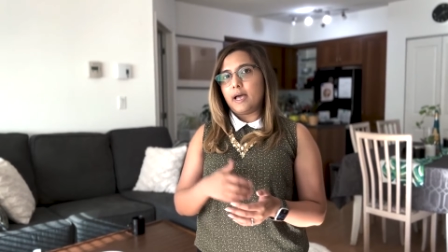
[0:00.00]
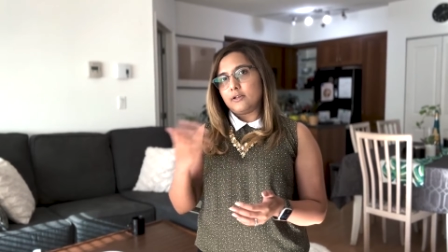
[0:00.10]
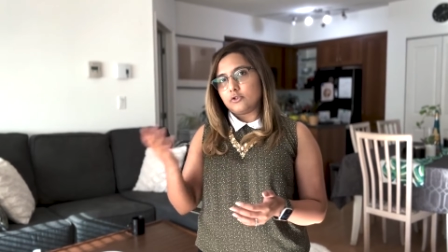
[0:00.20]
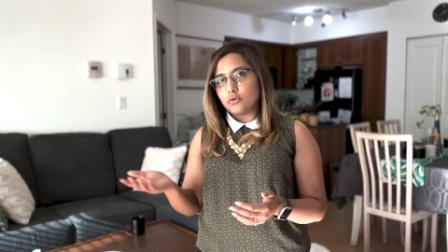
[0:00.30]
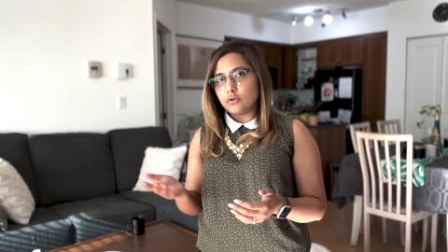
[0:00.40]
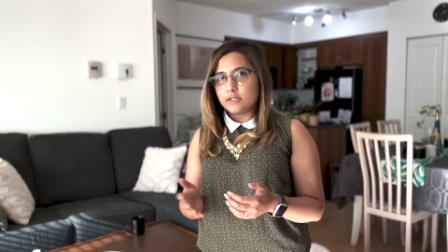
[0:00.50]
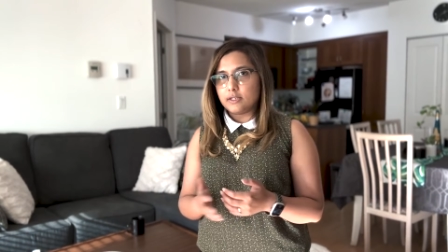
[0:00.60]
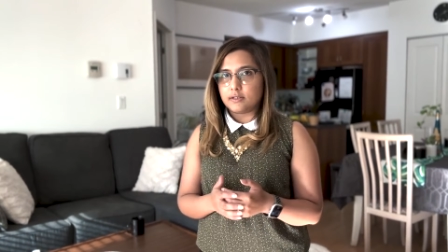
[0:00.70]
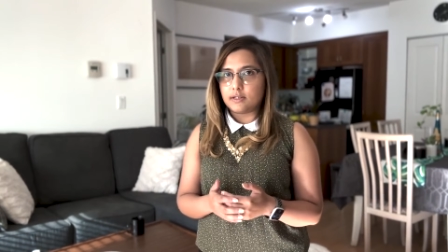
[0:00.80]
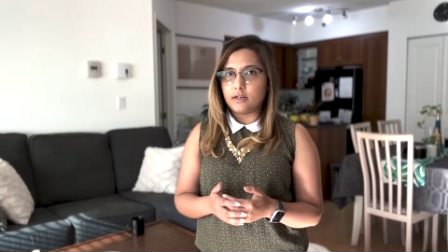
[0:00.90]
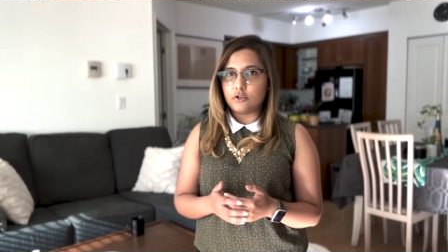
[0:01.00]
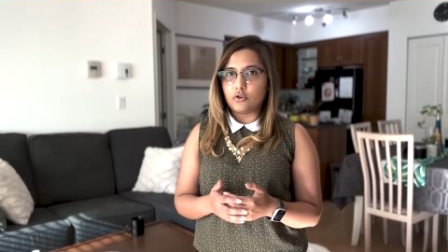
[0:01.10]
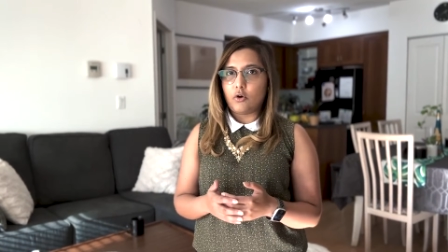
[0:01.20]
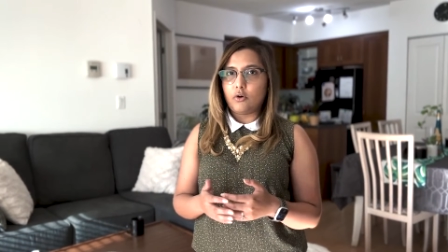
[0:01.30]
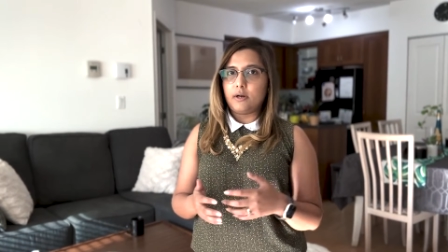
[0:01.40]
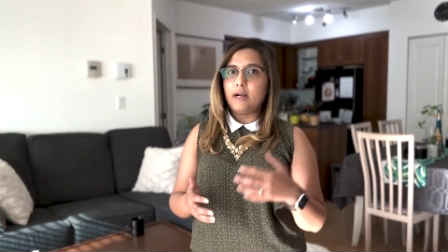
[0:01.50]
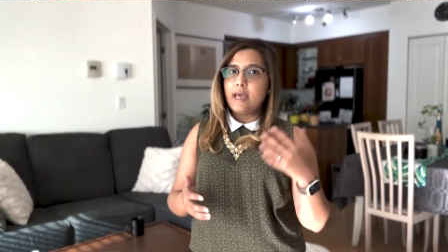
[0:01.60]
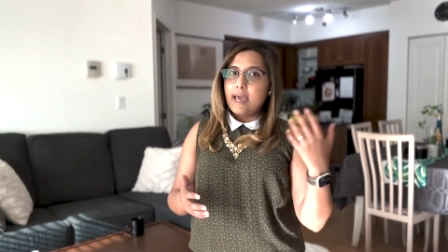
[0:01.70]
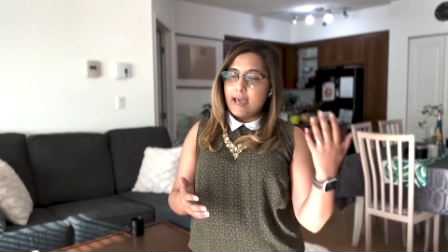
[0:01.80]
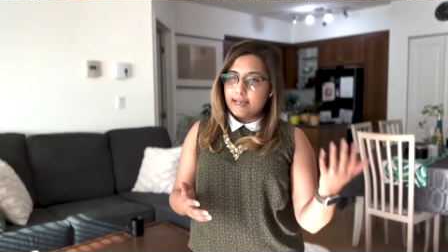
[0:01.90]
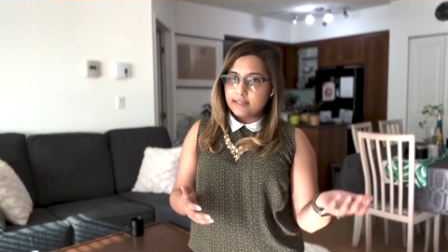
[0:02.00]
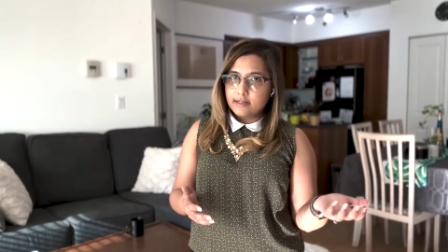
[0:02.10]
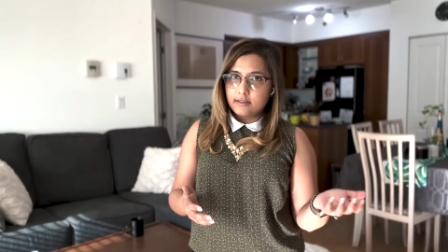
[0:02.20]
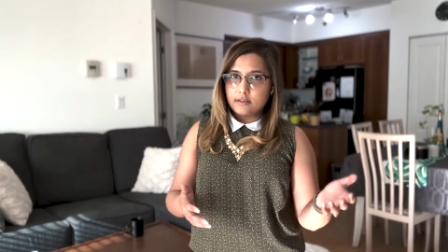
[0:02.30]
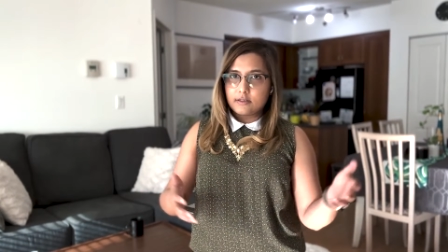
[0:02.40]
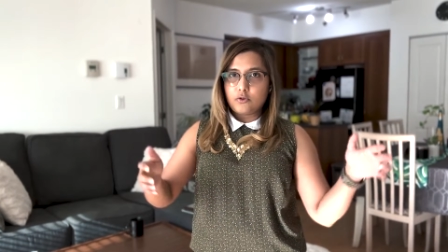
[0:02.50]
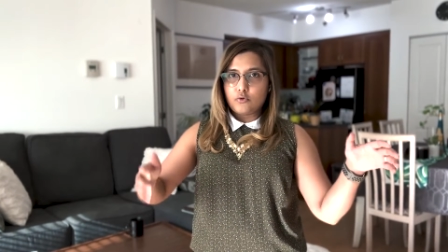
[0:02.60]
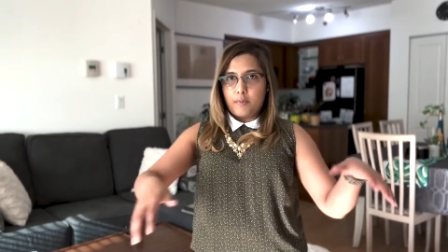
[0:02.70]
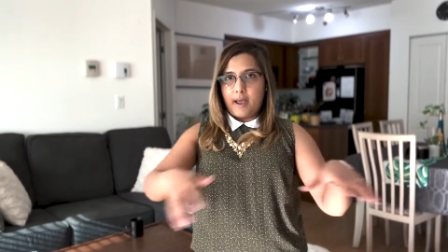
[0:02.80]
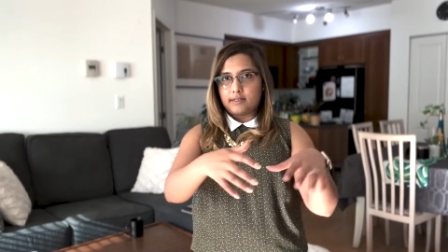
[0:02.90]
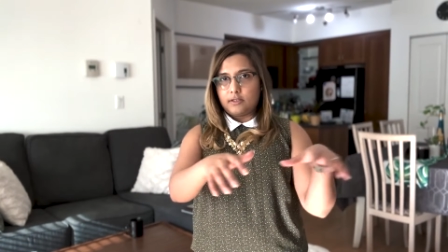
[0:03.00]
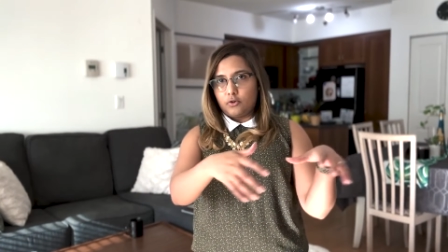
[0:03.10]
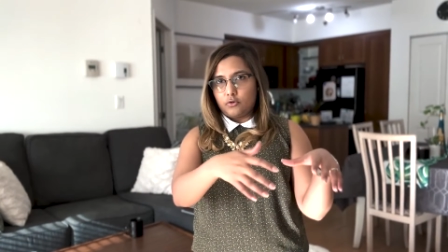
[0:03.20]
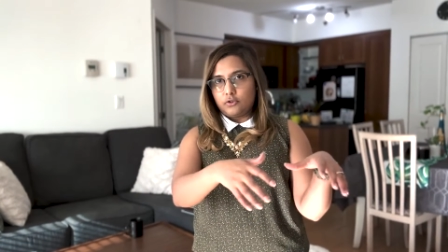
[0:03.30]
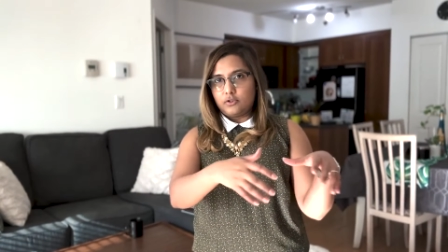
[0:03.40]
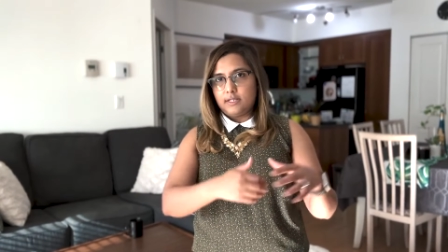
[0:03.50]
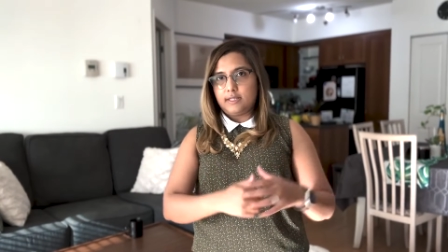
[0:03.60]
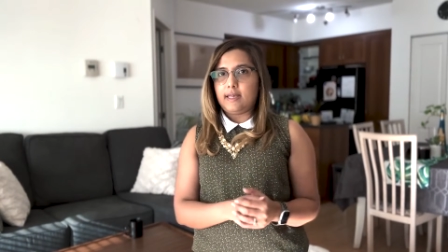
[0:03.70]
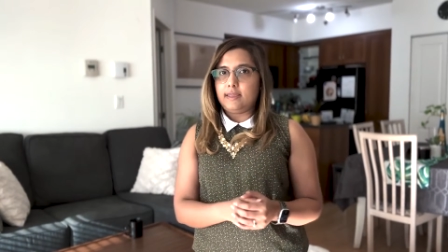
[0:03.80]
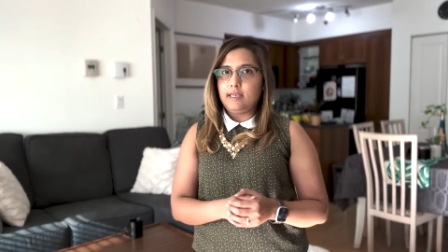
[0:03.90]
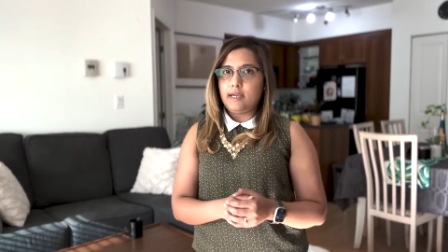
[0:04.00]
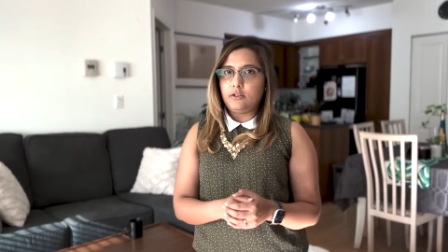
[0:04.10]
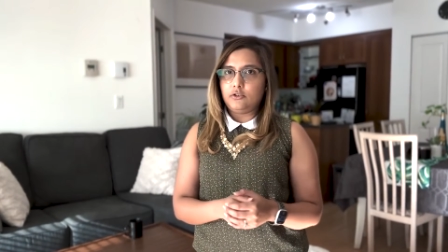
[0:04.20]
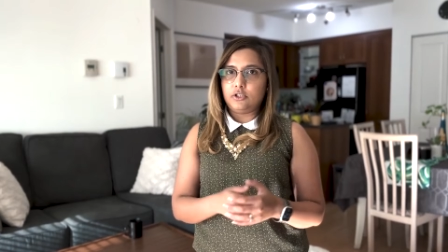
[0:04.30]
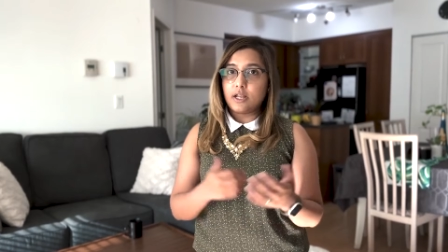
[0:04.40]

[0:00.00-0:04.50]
as store assistants or as an assistant who packs the groceries at the end.